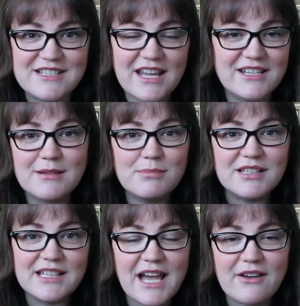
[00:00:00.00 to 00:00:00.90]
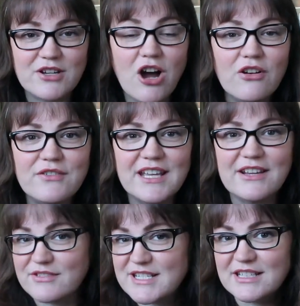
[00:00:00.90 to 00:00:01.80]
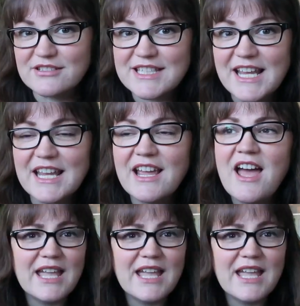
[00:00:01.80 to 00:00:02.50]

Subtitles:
I typically have a coffee every single day.